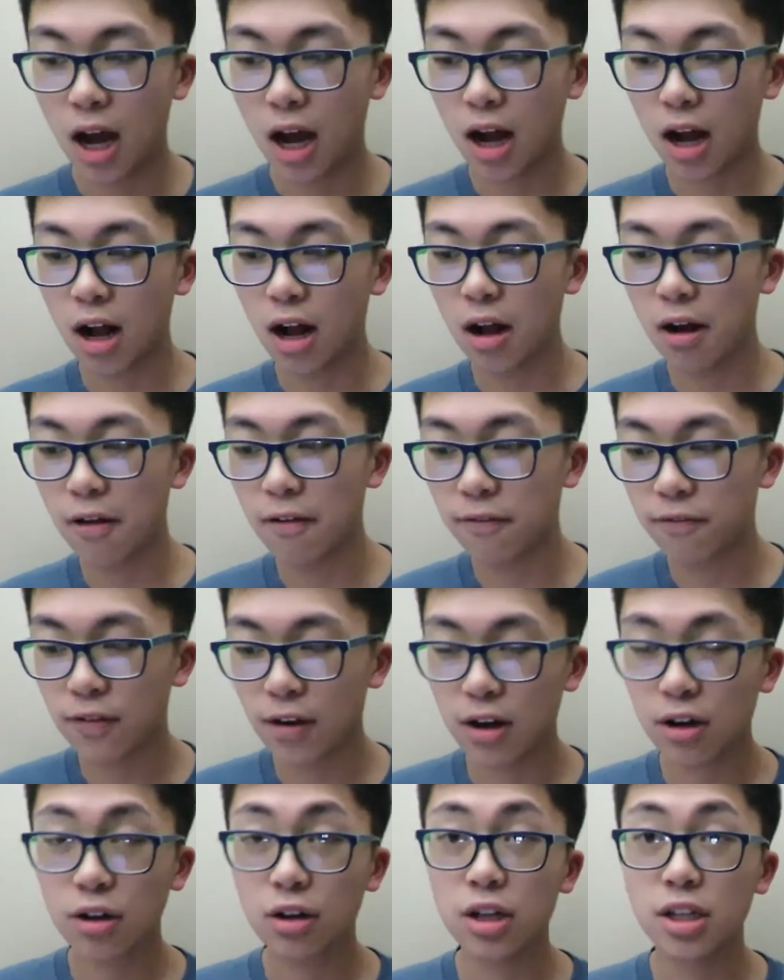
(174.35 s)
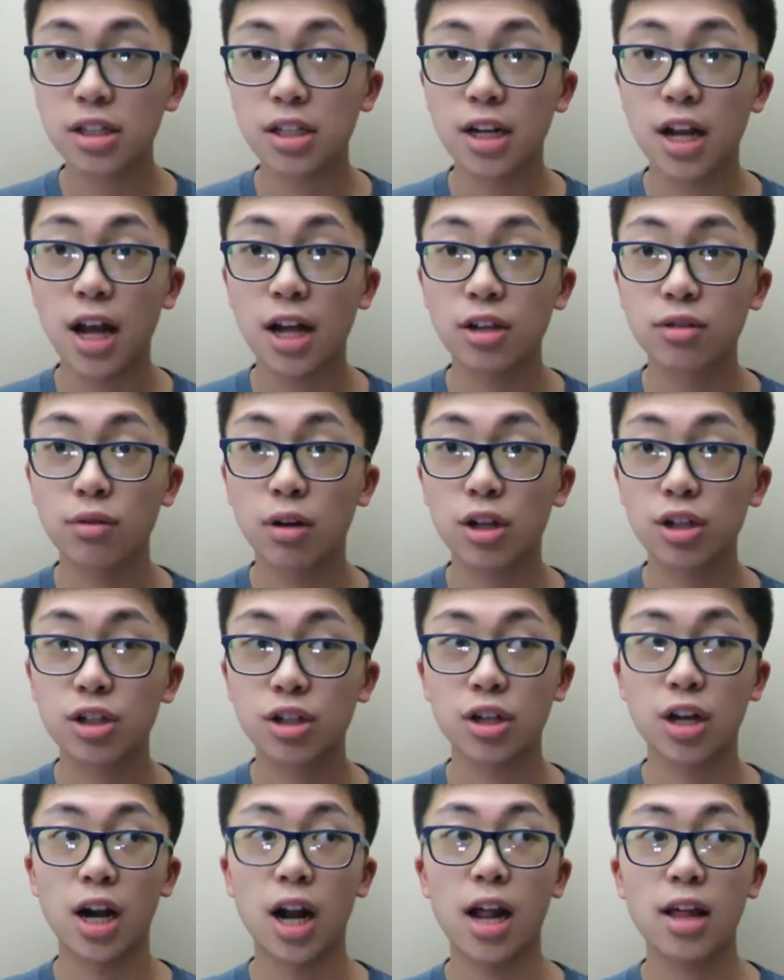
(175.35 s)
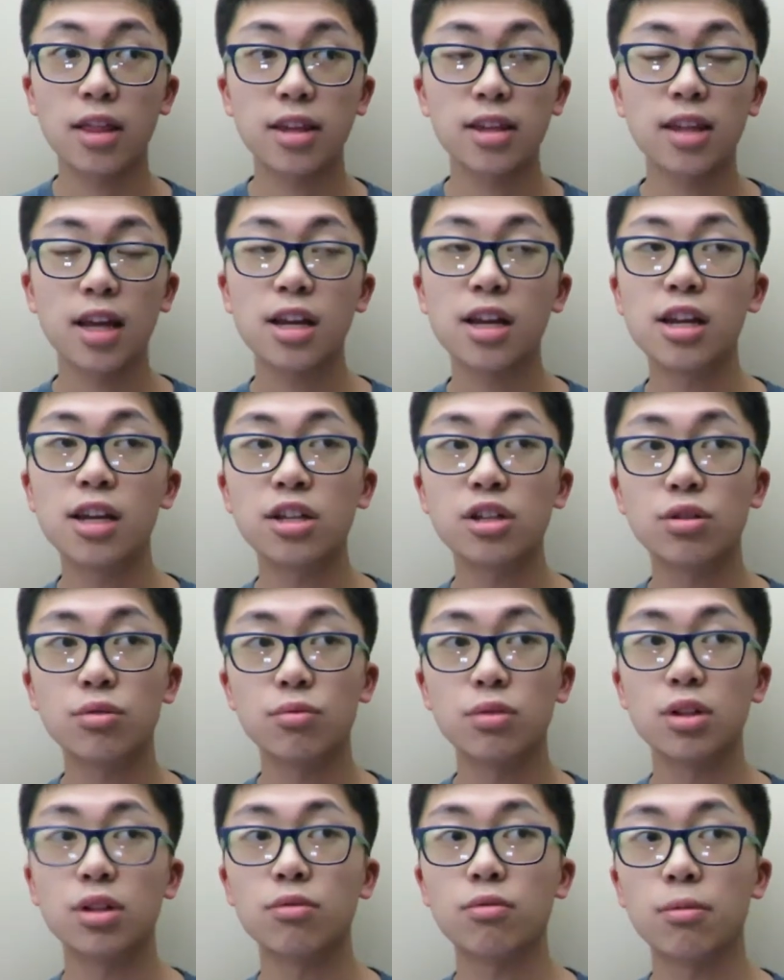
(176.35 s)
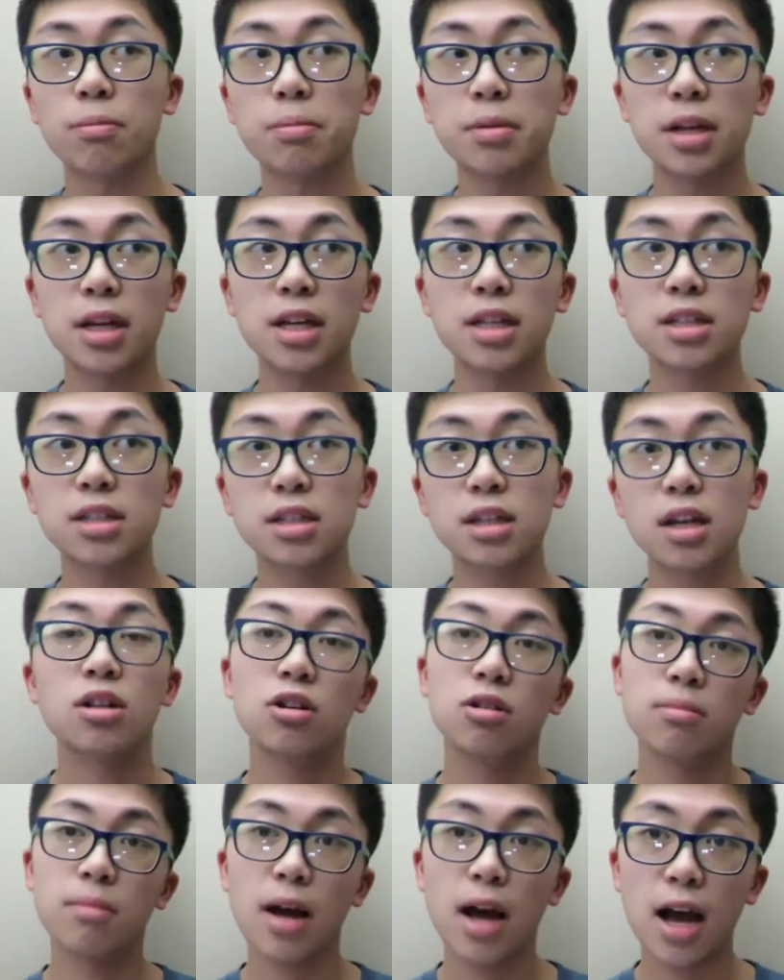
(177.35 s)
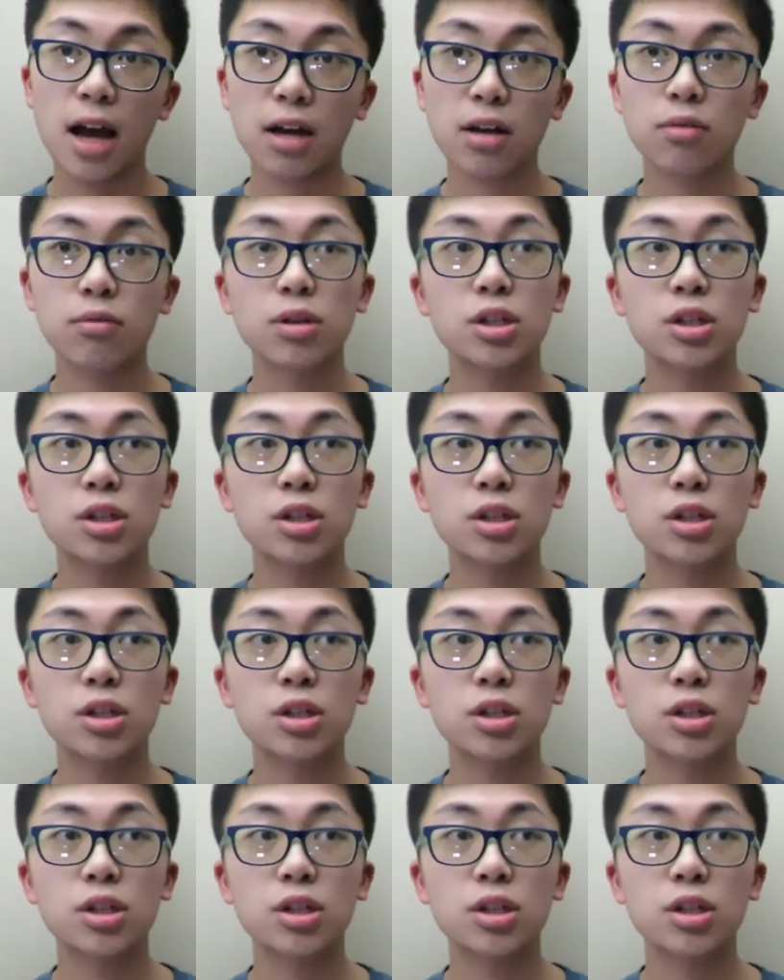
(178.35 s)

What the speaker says: Farrell is an edge rusher, and I think they need to really replace Khalil Mack,